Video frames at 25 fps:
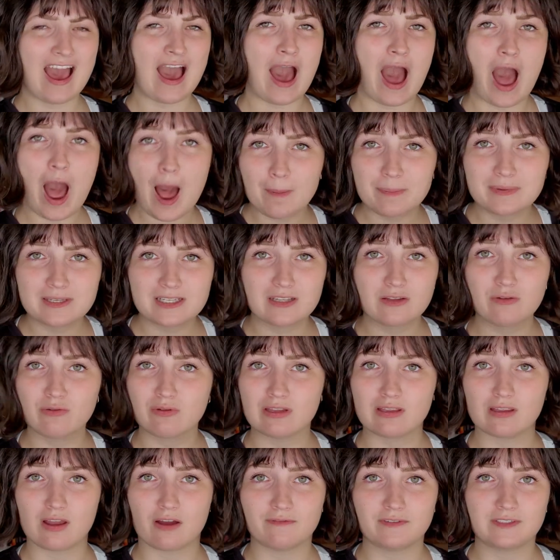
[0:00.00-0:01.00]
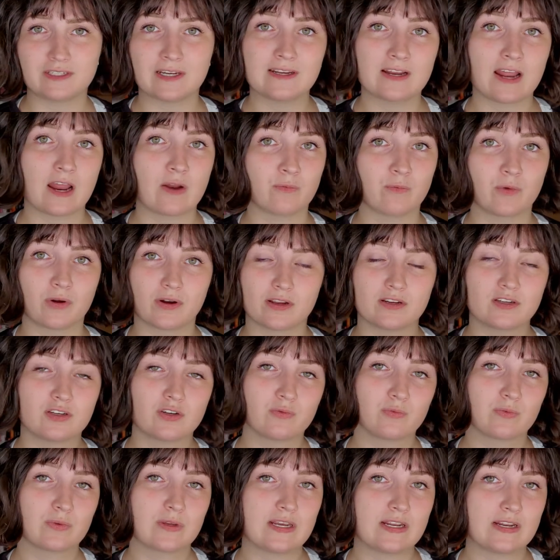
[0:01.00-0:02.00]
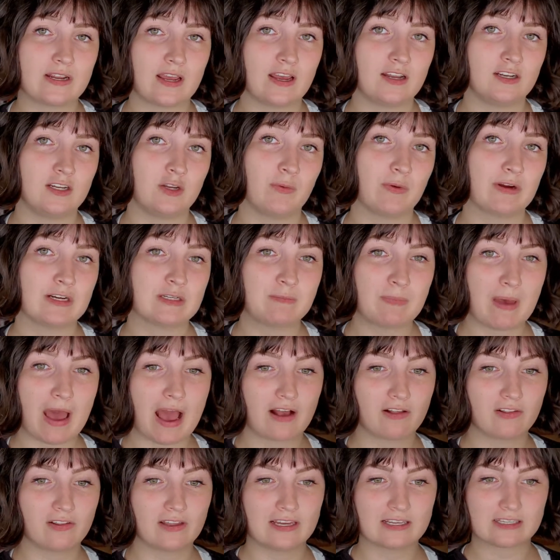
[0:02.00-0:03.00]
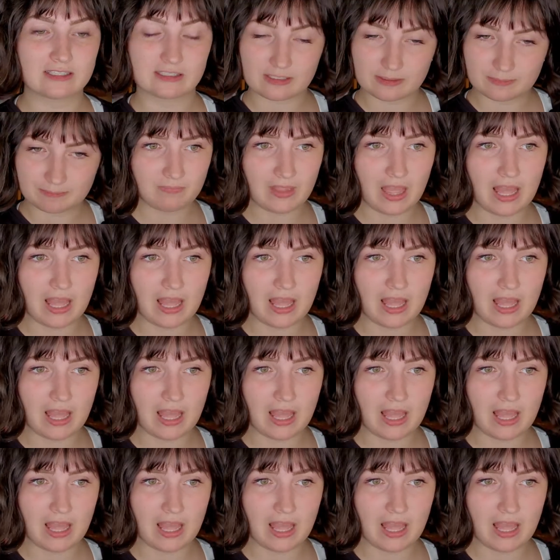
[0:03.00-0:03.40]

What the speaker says: absolutely loved it, and wanted to read Andy Weir's backlist.